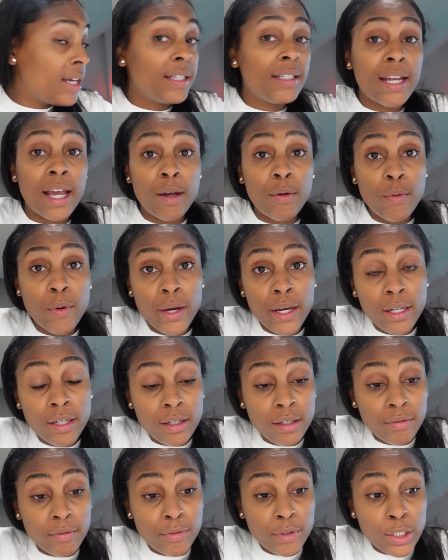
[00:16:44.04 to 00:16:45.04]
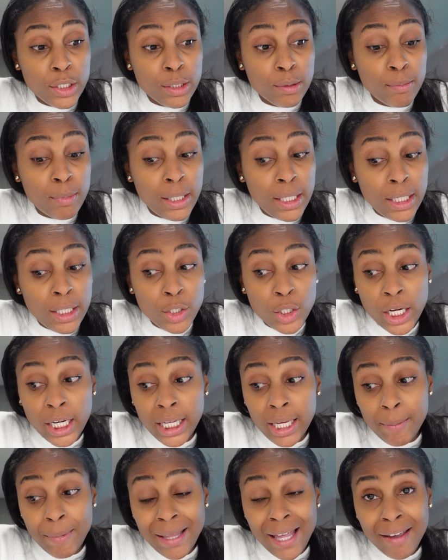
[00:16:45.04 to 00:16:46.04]
day one of just me trying to
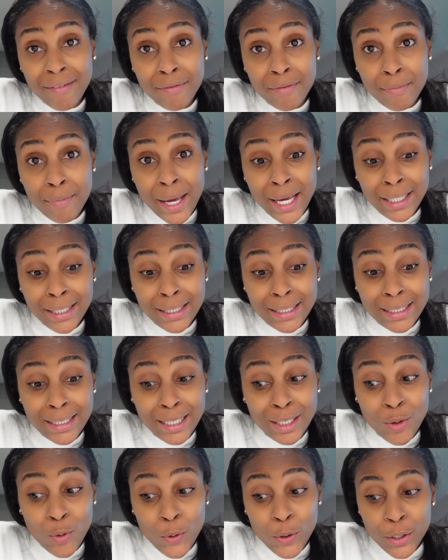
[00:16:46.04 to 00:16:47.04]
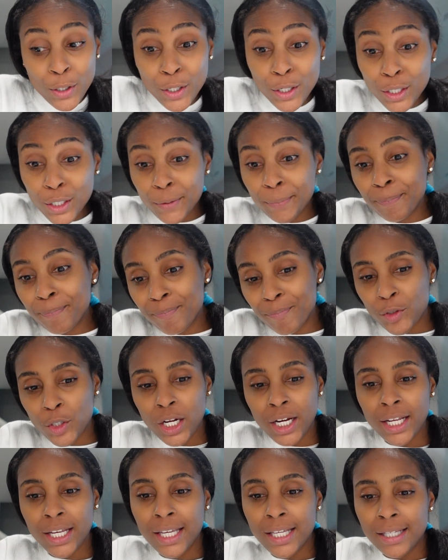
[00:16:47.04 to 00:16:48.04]
get my life back in order,
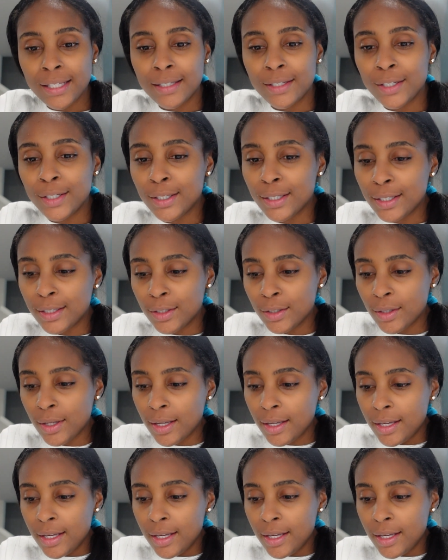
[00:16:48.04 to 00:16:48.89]
trying to get just